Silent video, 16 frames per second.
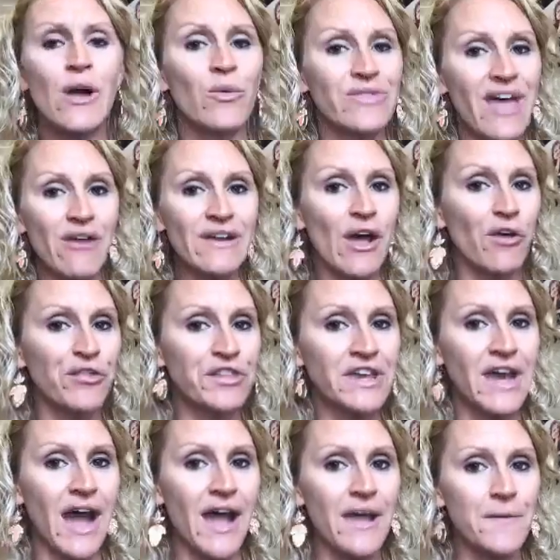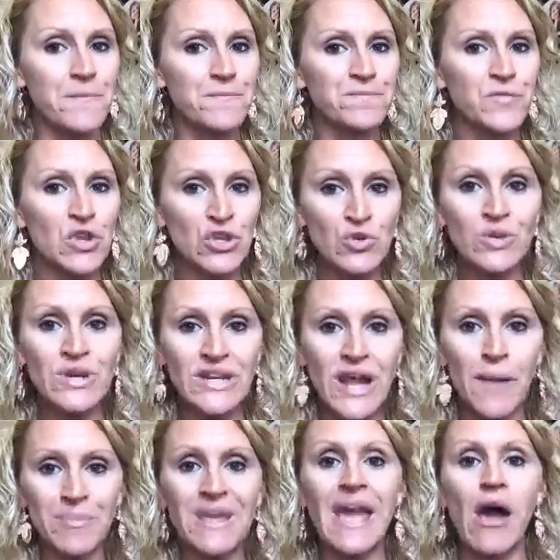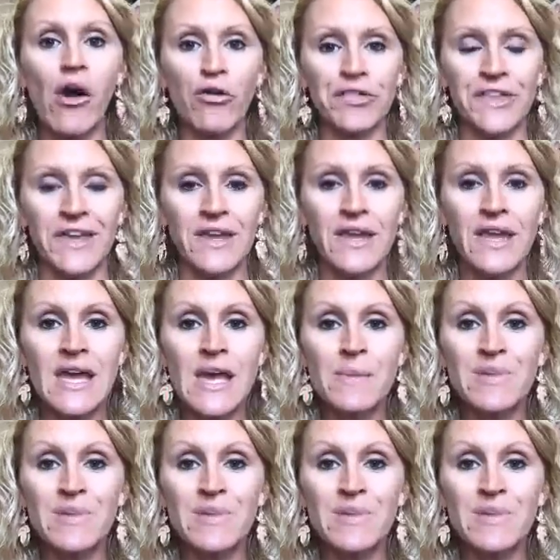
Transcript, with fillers: Without a healthy gut, you cannot be healthy